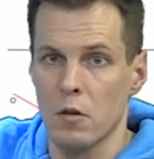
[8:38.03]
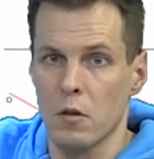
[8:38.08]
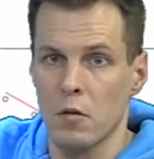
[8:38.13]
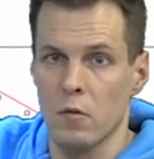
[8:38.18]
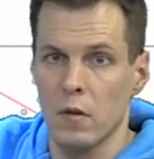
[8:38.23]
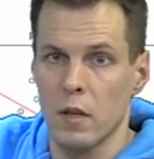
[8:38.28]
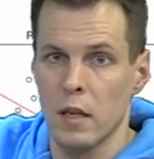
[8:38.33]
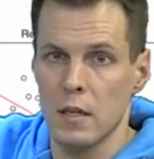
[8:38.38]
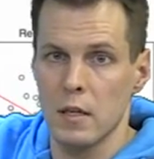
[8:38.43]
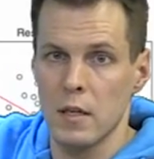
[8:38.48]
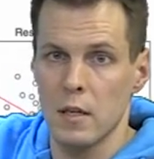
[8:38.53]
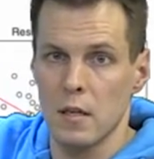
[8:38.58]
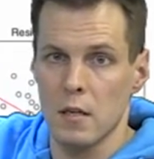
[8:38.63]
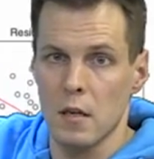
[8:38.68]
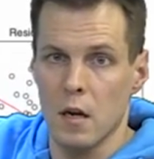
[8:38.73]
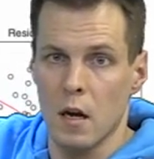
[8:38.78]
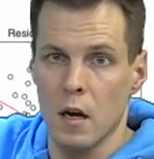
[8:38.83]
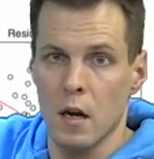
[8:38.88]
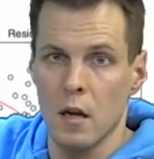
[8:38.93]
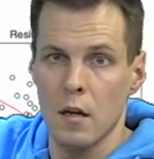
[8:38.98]
So this is
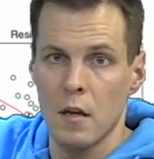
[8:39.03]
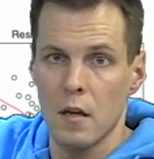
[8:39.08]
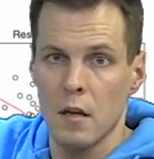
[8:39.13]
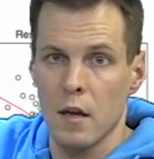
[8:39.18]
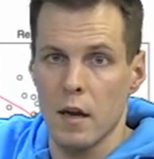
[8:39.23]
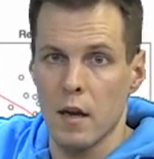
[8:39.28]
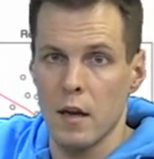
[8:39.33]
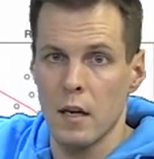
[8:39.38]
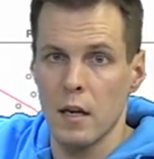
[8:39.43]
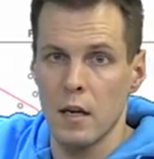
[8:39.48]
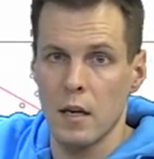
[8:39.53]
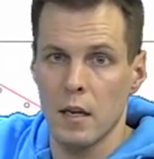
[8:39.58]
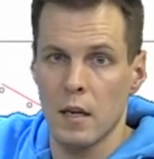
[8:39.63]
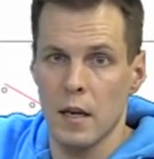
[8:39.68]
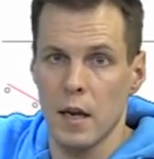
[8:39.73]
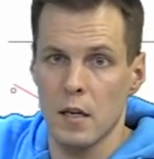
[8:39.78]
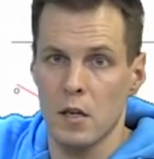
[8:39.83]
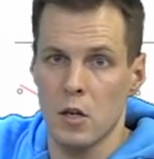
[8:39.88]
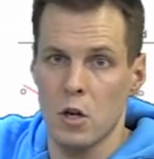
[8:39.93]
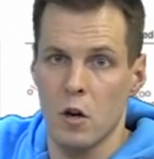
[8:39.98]
an
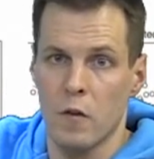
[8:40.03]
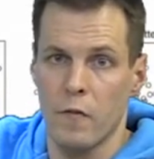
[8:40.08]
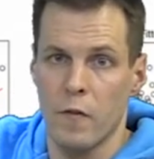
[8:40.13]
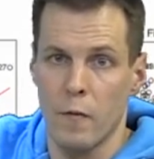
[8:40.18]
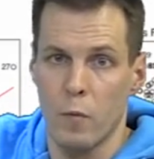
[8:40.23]
indication of